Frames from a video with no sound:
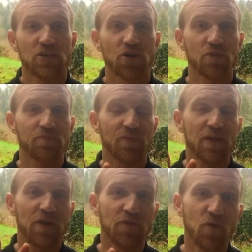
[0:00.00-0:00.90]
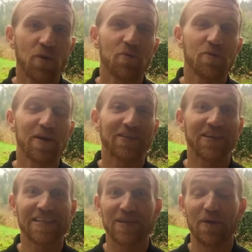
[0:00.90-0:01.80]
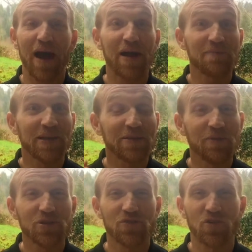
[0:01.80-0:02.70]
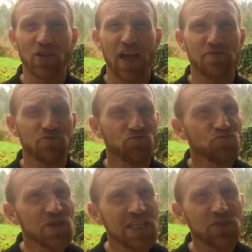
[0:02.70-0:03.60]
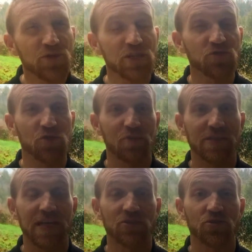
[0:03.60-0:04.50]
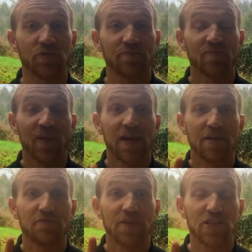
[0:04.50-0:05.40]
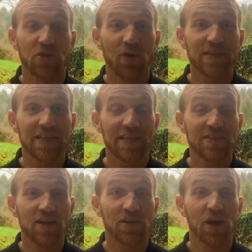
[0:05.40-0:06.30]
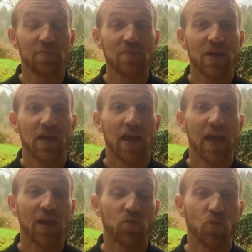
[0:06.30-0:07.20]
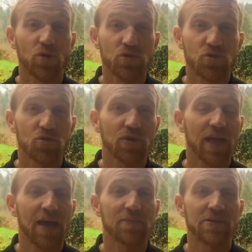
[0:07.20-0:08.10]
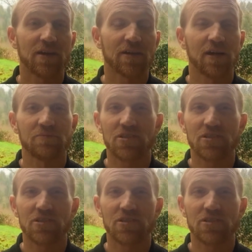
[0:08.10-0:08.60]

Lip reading: So if you want more about this and about how to make the most of your life and really reach for your potential, visit gregdenning.com and worldschoolacademy.com.